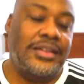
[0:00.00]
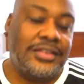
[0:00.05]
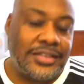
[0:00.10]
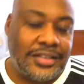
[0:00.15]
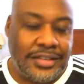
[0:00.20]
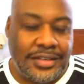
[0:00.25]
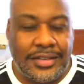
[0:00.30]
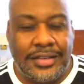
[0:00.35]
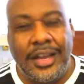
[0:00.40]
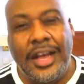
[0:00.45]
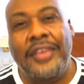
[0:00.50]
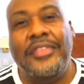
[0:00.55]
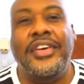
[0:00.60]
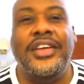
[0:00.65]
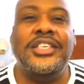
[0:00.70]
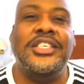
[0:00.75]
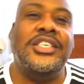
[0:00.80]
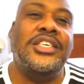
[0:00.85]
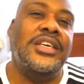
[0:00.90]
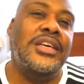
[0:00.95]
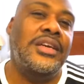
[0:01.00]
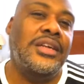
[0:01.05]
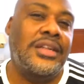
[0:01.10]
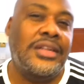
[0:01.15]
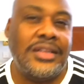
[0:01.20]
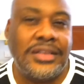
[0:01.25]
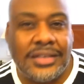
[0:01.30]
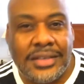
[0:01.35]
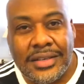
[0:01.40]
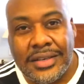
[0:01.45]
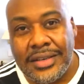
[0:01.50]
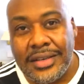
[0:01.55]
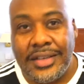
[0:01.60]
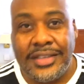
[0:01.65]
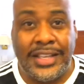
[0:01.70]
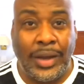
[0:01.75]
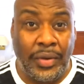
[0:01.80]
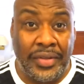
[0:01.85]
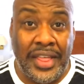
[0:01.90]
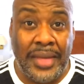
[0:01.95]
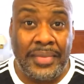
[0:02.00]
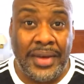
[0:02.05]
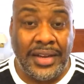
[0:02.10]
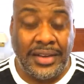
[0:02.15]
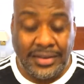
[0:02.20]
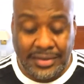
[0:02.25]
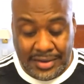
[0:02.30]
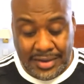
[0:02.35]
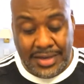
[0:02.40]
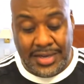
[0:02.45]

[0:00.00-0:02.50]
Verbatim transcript: serve it chilled. Is that what they mean?